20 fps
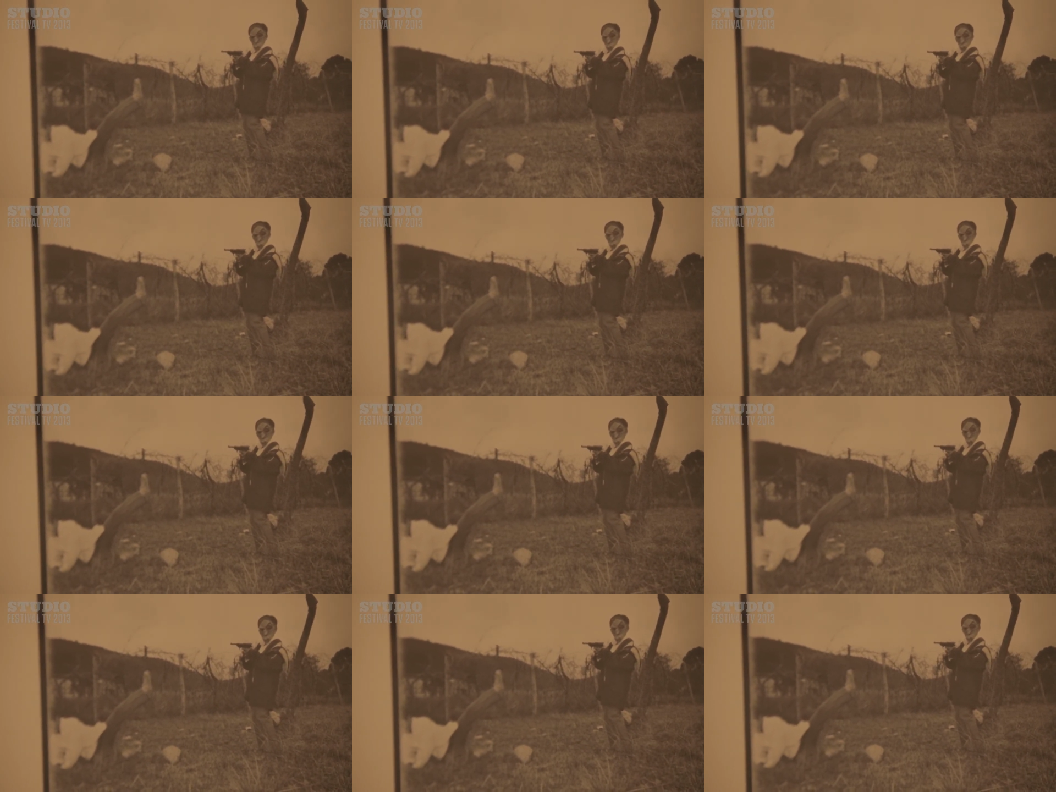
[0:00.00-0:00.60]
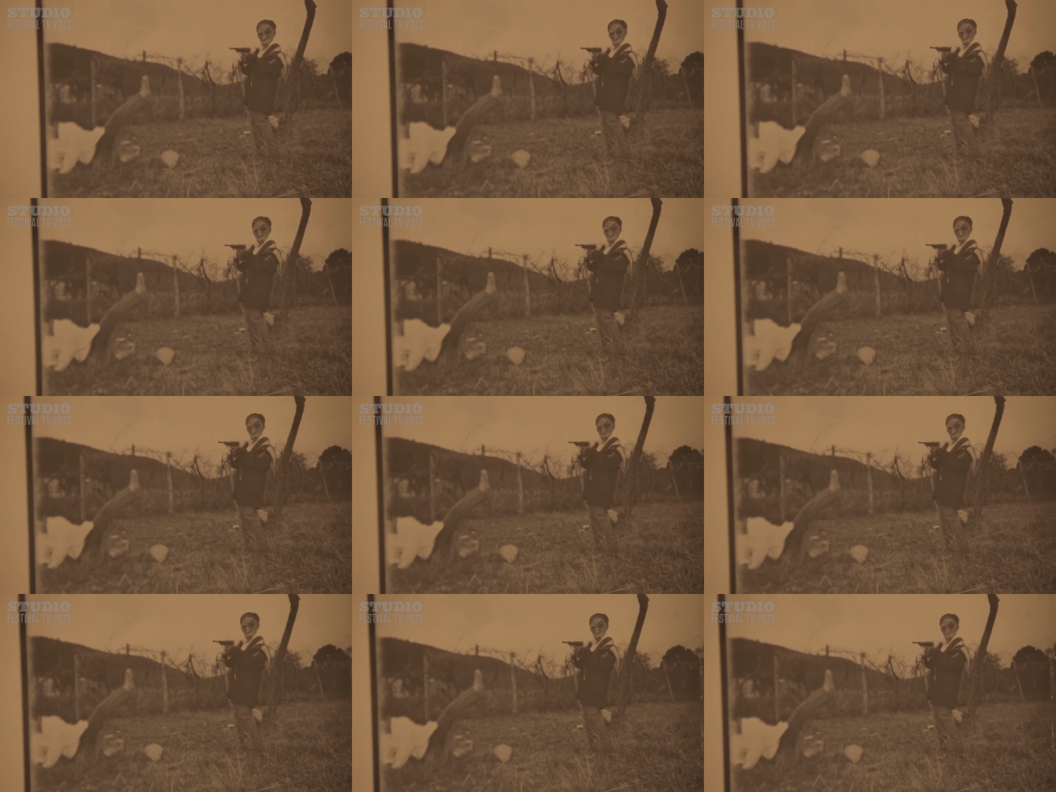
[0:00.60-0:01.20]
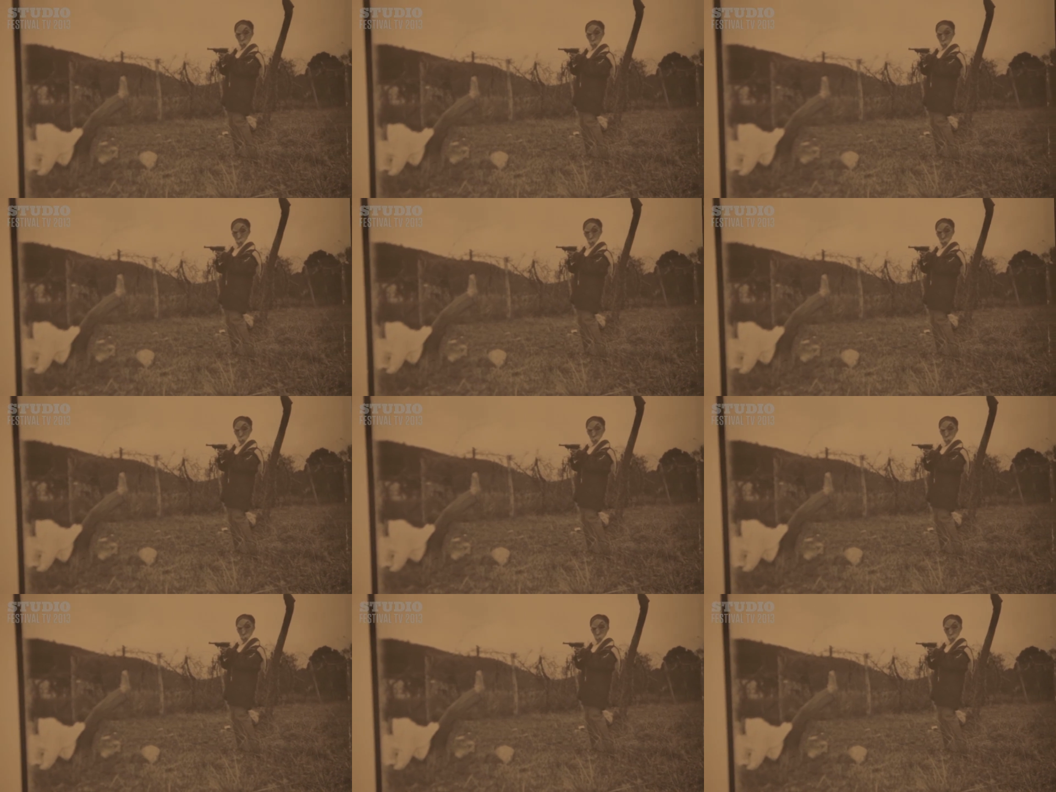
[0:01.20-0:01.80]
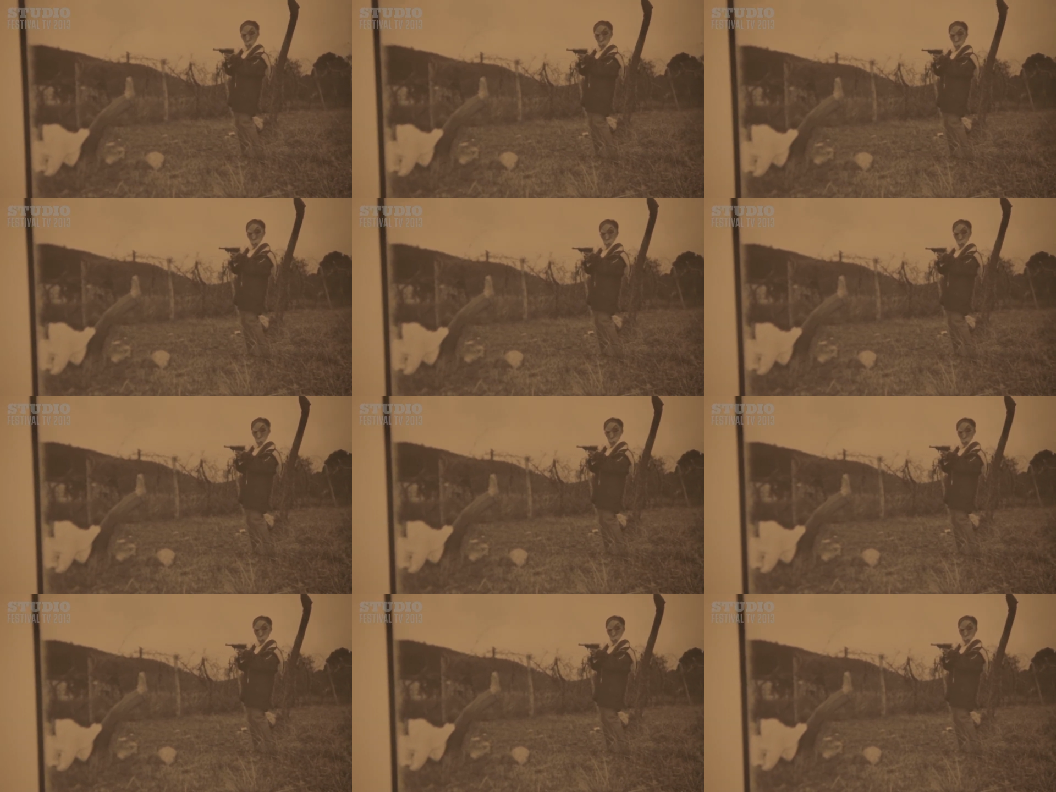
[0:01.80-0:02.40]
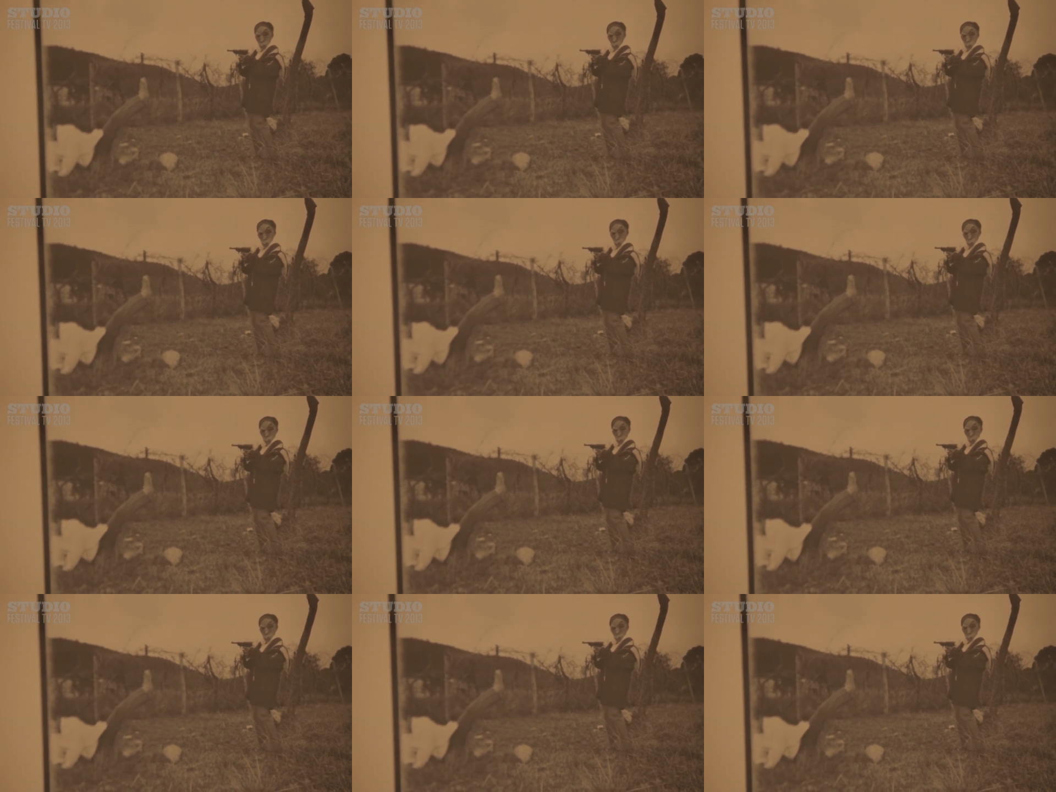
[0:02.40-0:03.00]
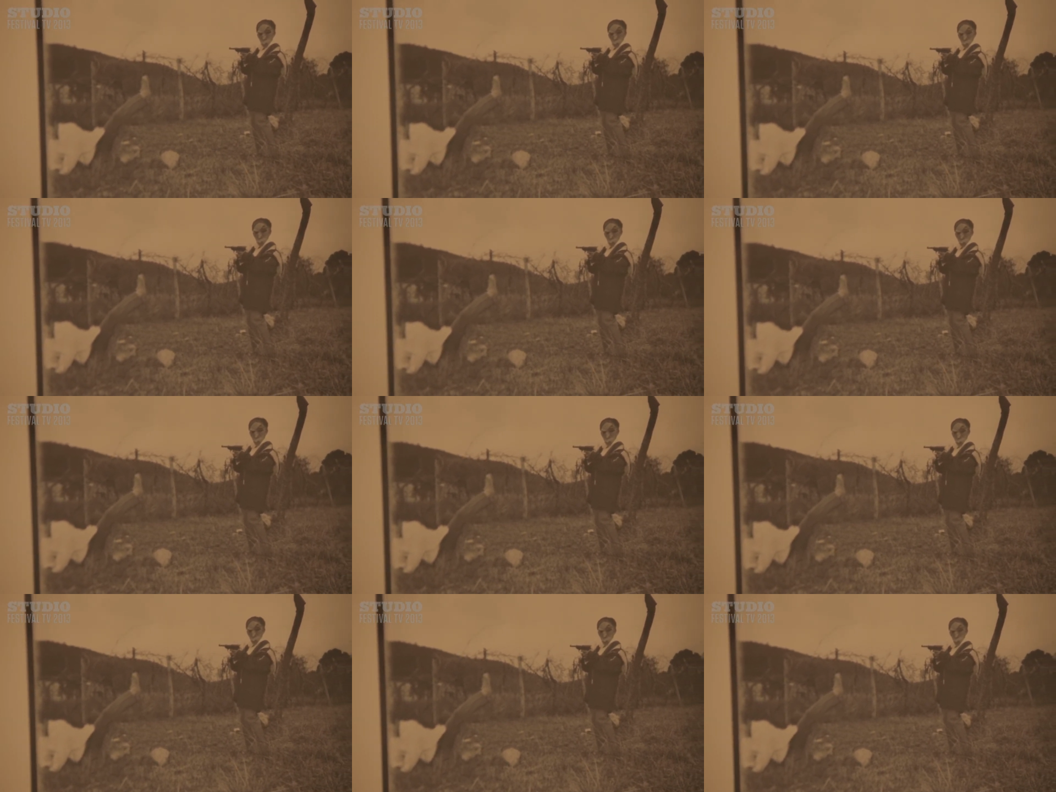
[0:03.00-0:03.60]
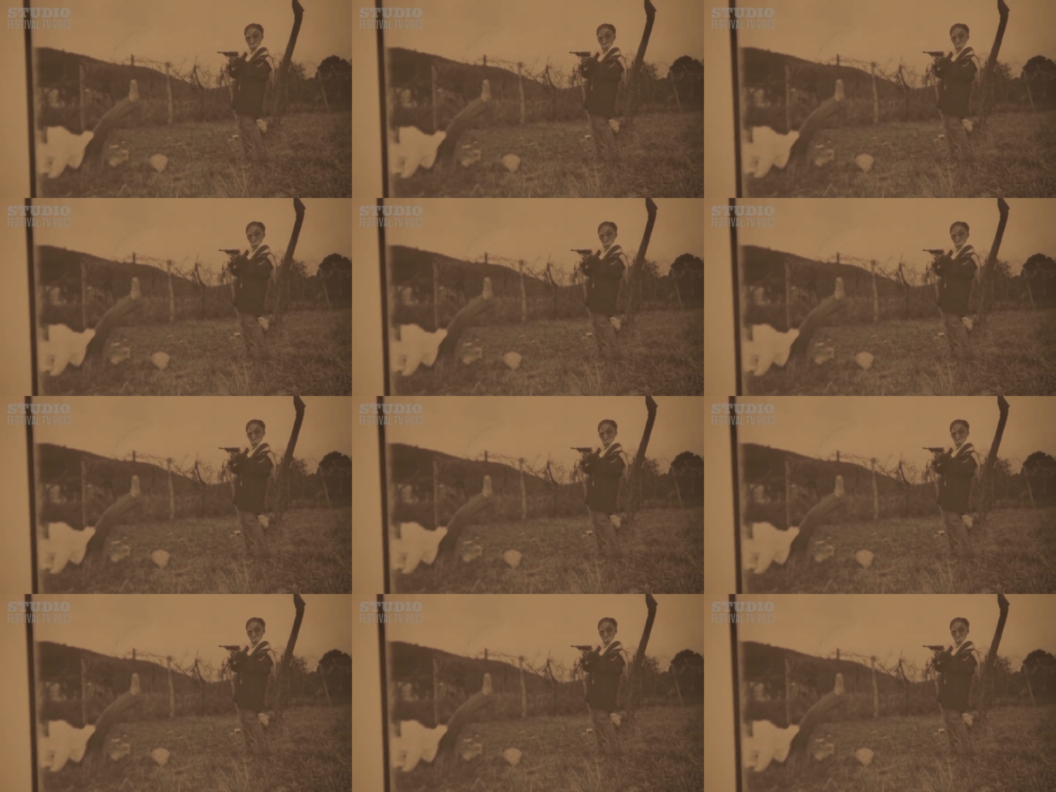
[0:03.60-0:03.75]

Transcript: [unreadable: no face in view]